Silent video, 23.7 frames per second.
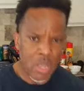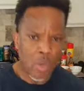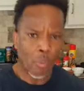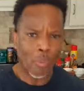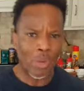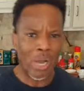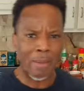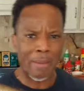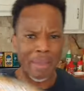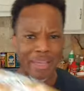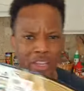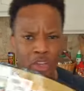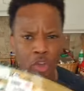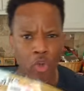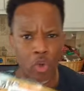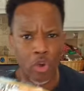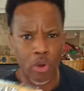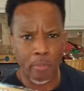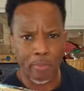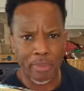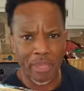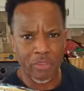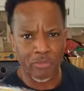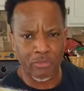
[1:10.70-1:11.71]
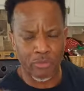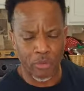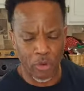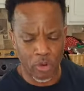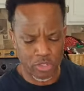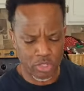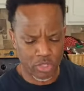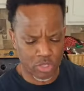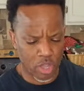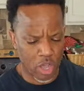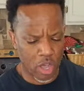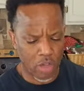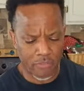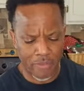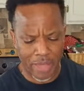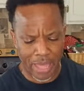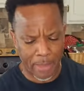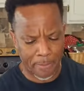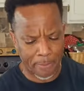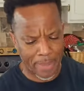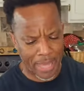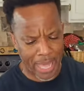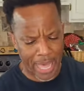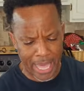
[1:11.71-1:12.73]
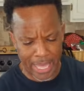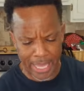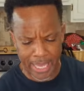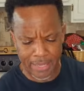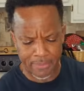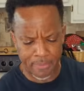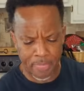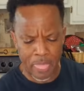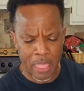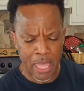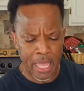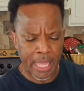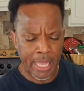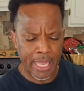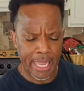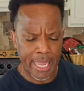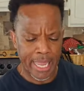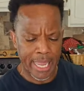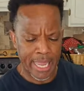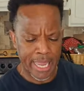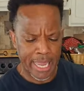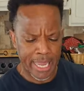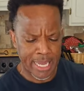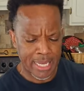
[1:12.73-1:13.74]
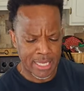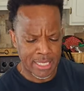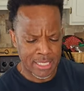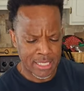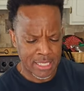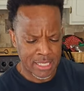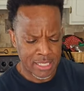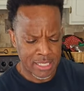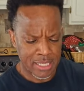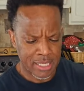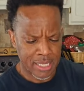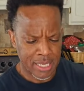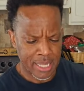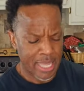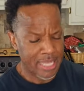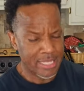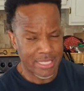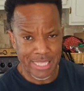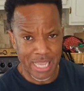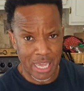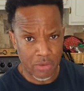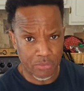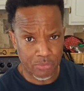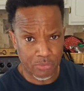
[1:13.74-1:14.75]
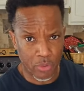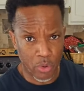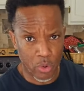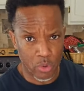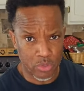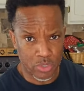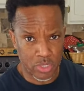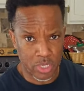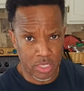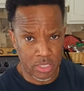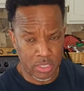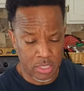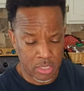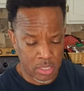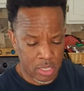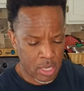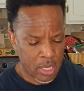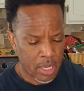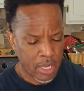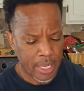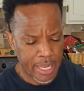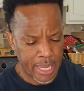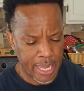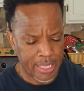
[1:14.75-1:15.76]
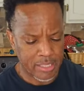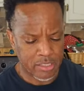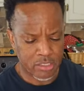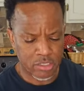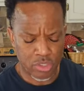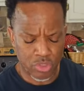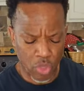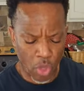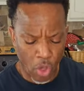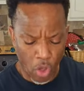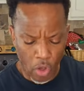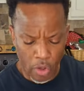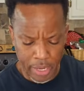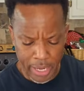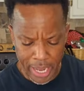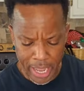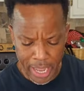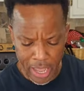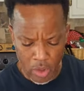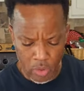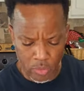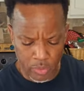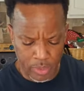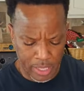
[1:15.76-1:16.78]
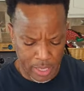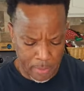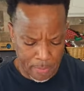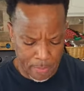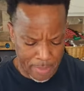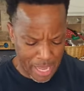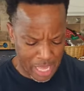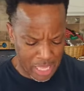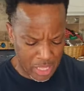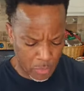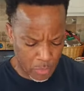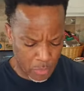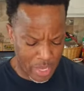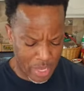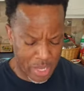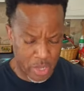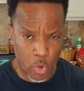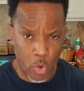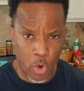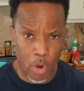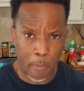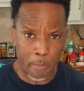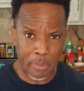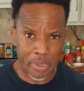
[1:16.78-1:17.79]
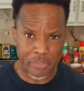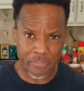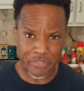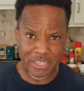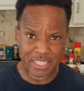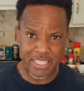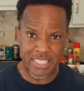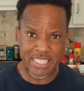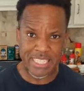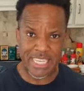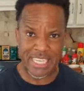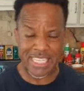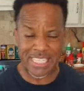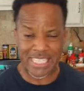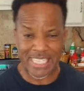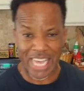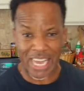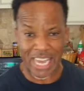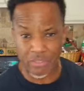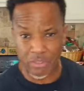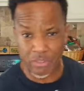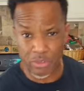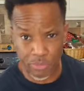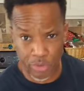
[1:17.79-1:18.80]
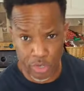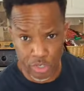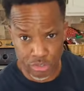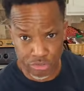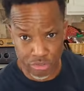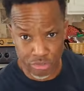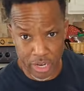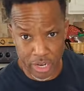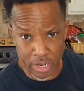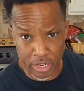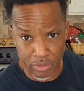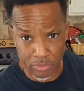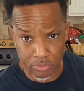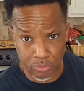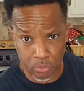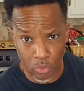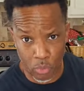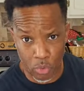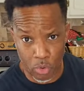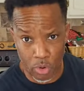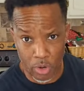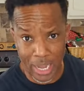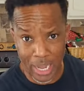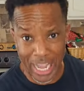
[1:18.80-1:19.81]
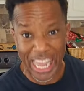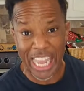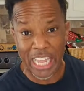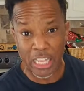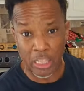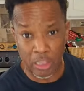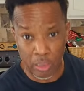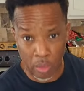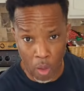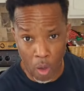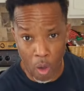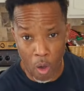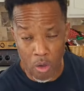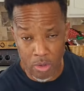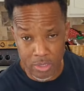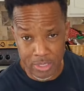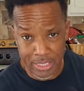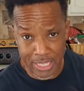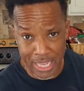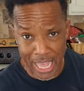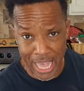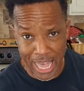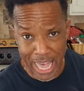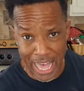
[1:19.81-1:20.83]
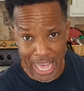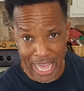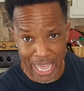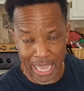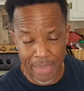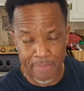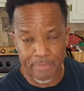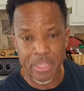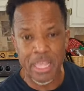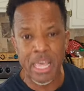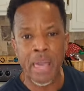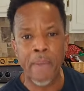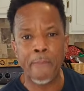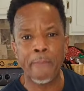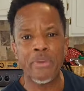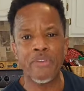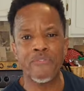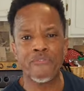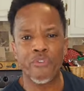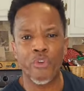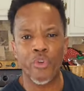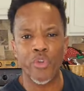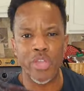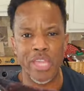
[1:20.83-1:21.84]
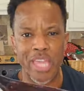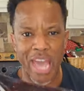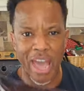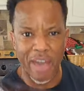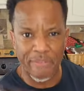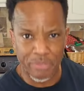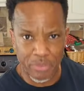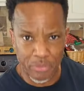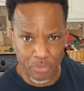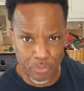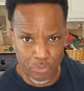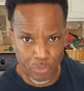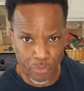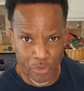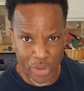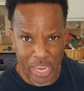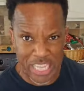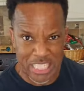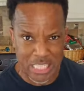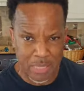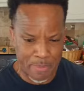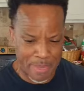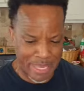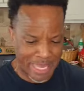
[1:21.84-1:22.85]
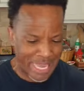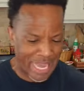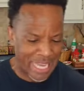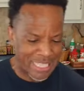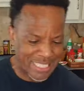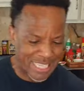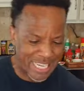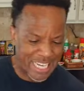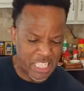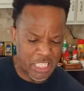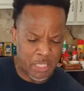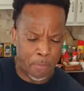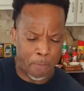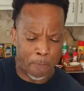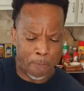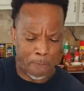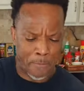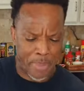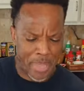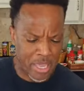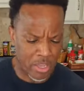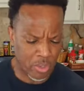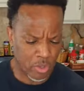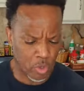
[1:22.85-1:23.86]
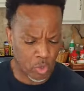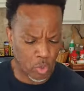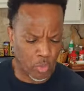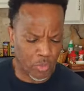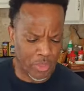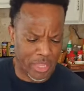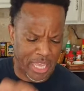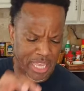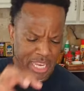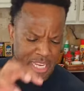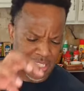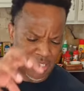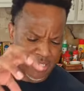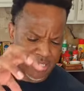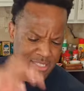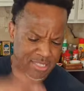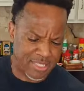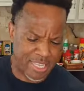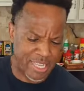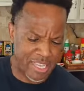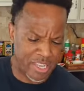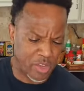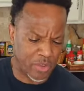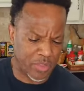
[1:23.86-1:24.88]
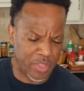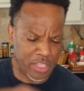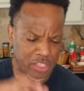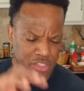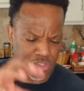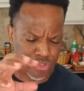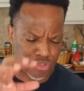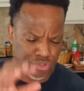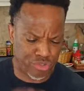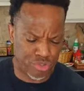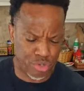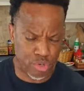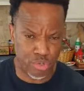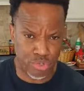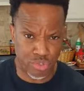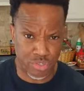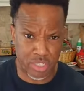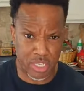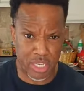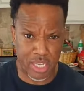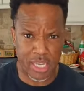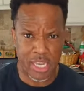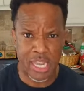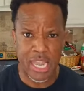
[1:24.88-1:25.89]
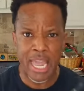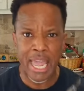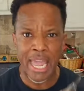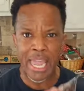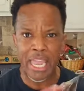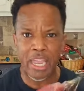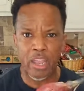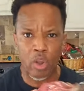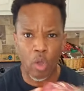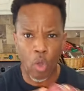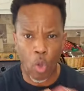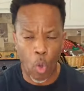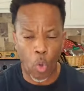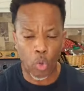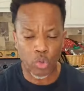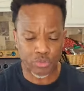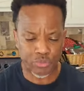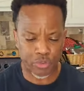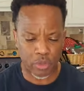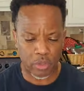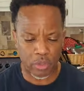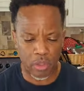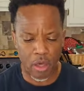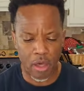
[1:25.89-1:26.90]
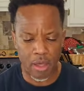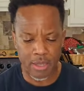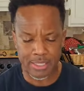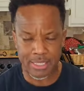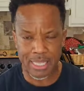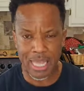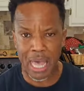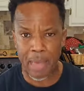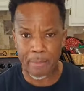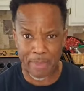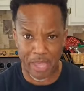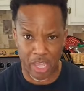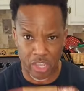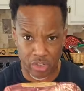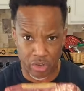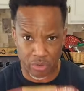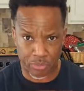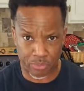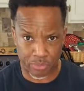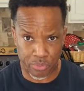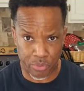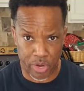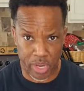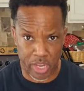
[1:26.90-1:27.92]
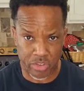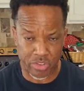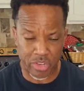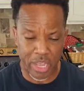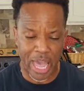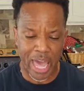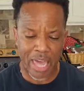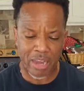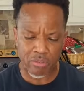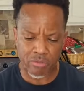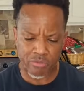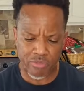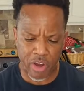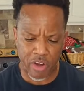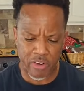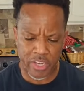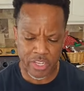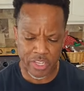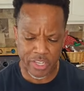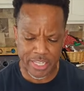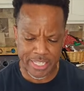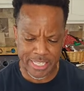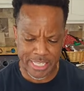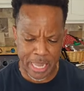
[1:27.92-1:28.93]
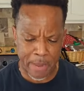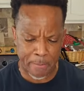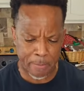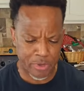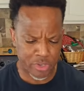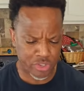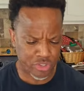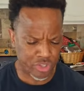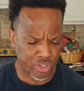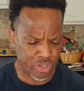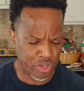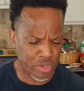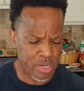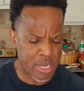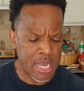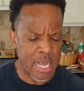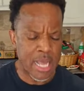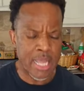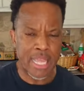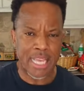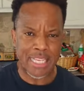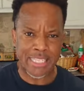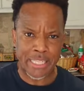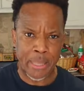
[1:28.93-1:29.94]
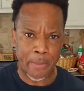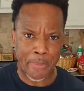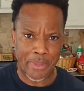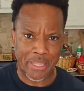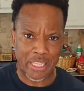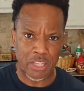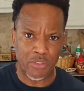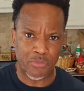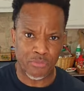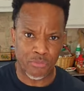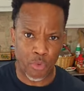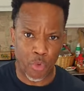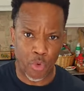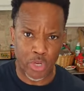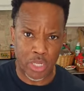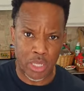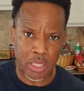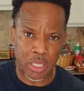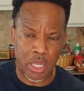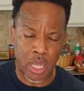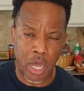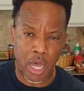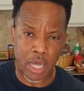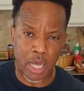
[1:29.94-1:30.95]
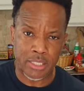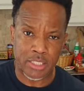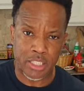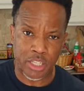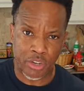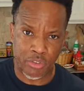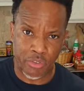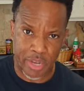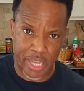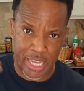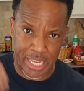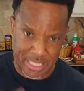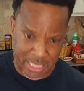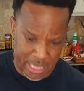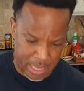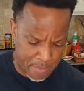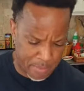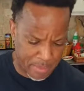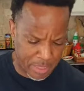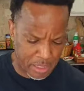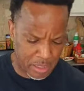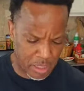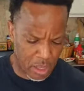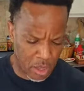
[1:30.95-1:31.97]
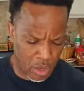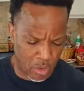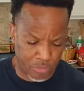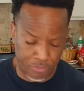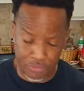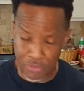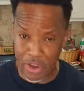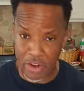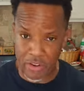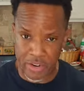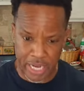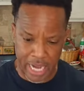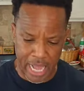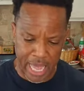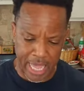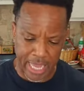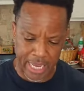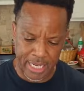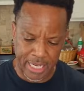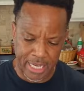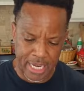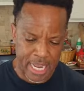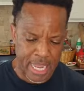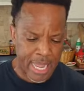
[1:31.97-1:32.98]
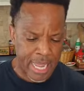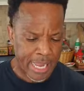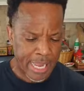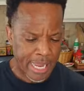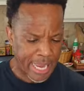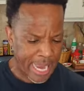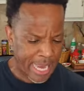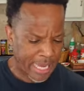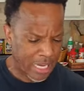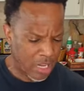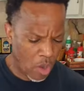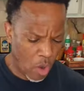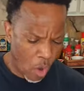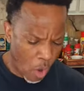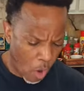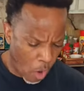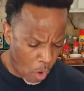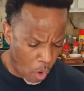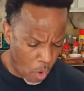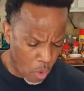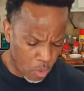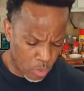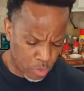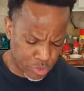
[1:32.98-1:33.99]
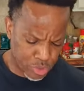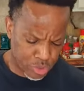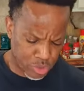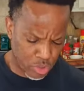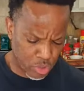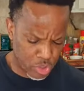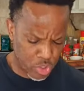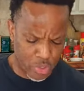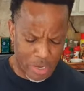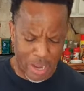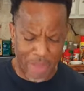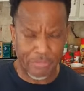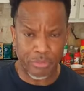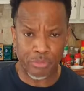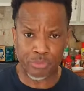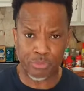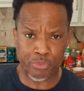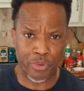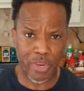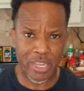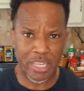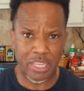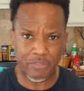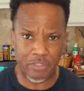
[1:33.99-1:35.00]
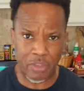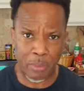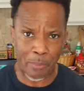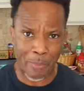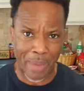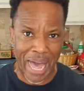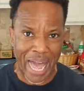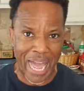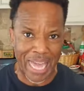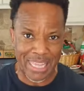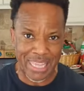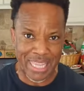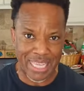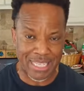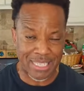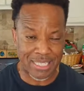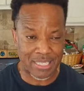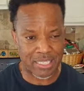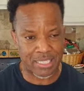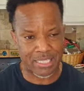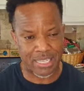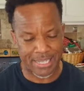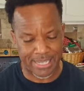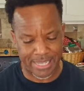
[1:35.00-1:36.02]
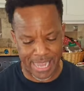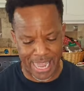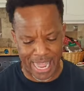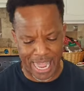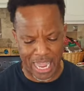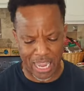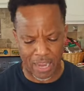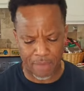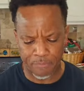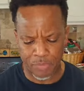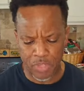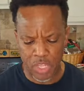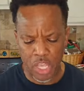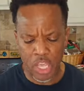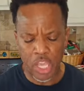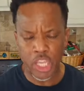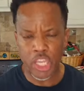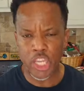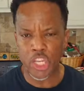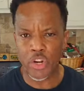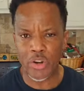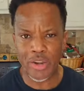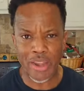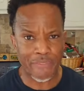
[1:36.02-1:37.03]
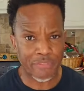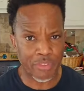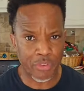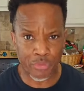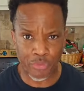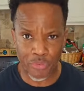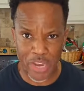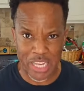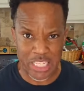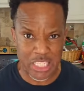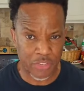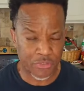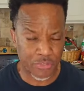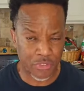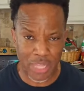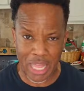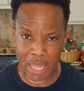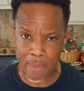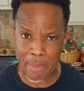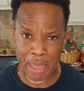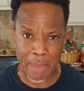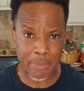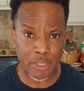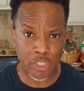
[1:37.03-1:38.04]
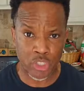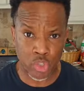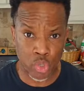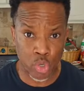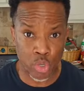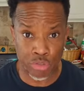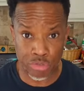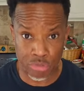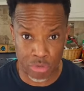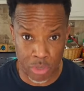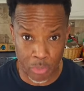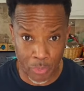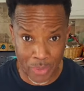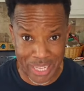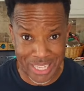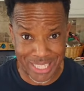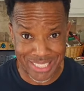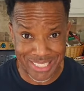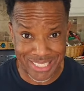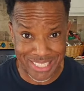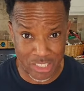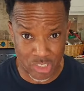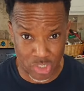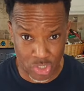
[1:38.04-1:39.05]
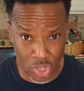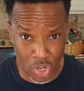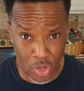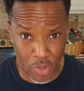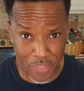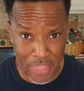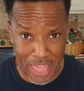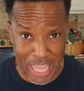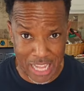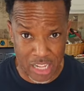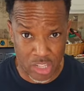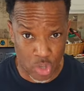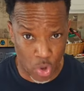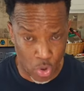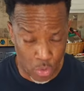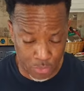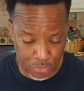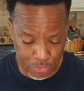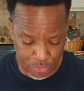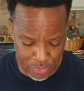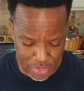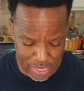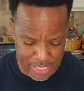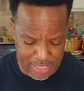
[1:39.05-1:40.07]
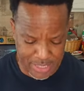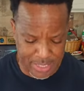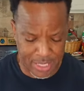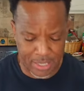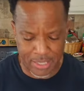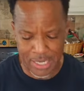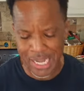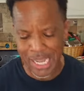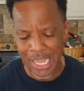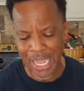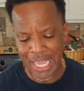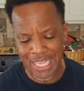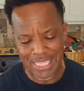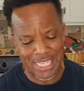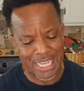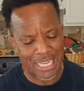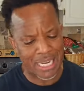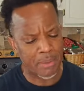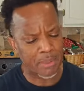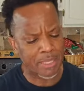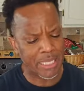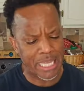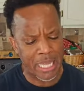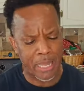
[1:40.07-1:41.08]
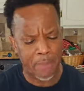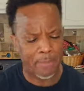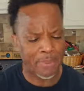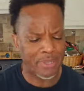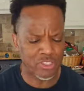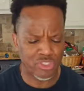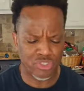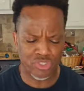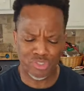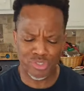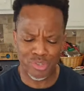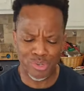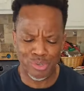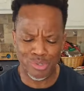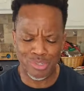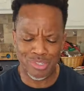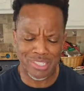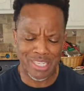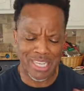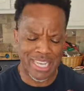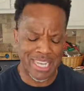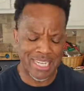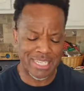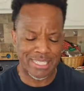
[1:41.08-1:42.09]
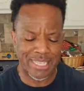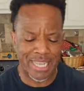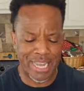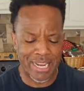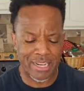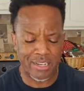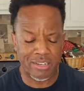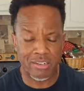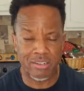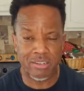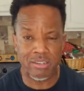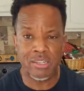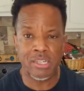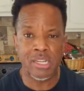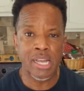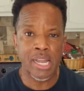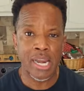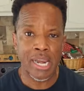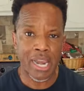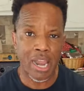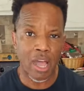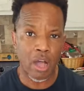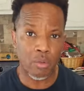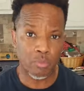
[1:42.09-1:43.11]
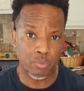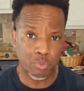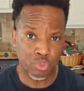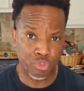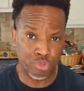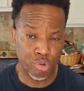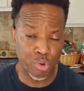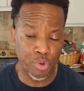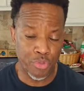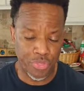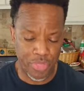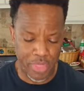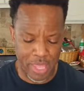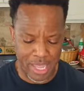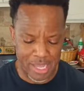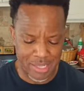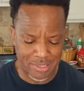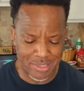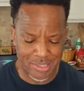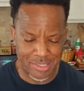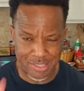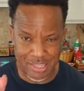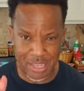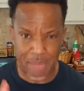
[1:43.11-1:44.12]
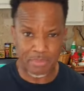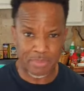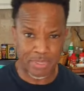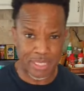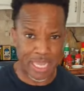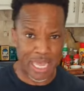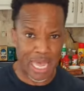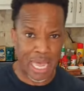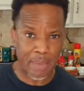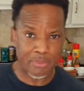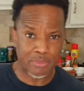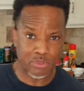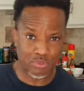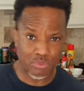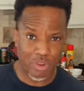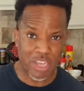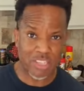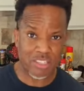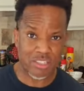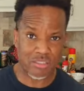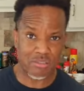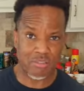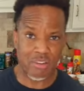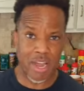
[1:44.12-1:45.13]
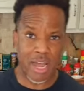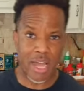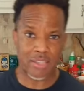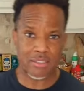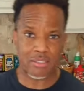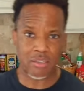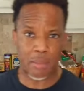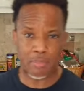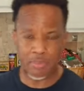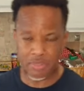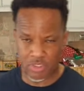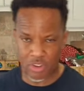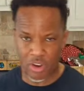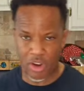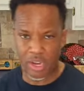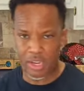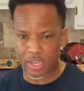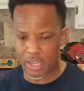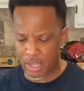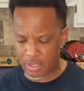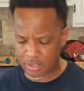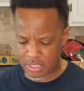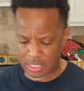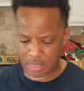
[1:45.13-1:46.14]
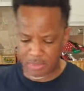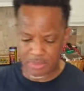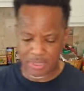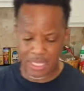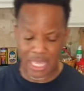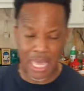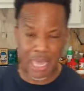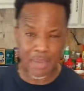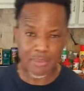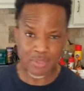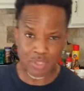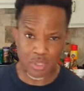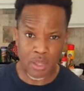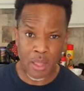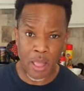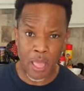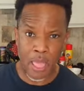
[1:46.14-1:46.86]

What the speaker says: when I make a corned beef, first off, I buy it and it's not frozen. It's thawed out. And by the way, corned beef can sit inside a refrigerator for a long time before you have to freeze it because it is pickled, it is sealed, it's juicy, it holds for a long time in your fridge at a very good temperature. That's typically 40 degrees and below Fahrenheit, and it holds. So you don't have to freeze. If you buy this today, you don't have to freeze it for like maybe 2-3 weeks. Did you know that? Don't freeze it. It's going to keep it juicy and tender. Now, truth is, sometimes sometimes